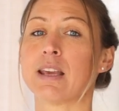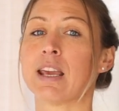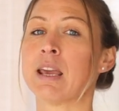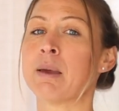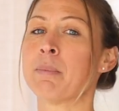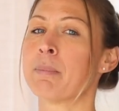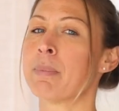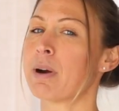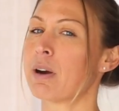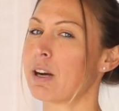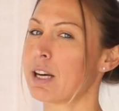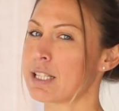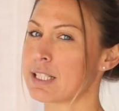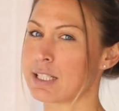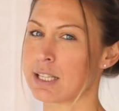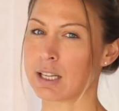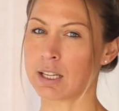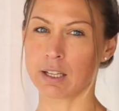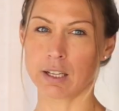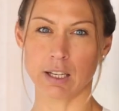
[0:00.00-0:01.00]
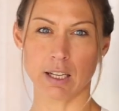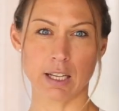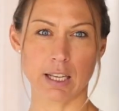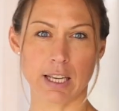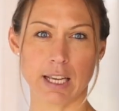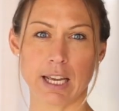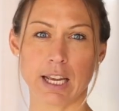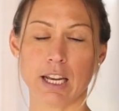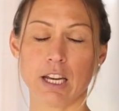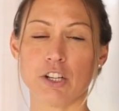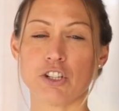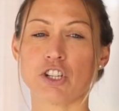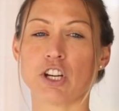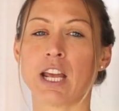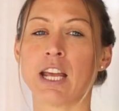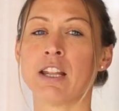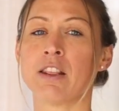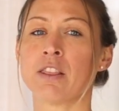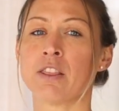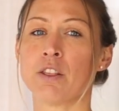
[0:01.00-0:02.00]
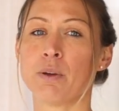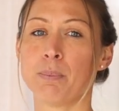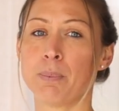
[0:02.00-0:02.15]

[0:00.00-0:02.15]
embarrassing leakage and the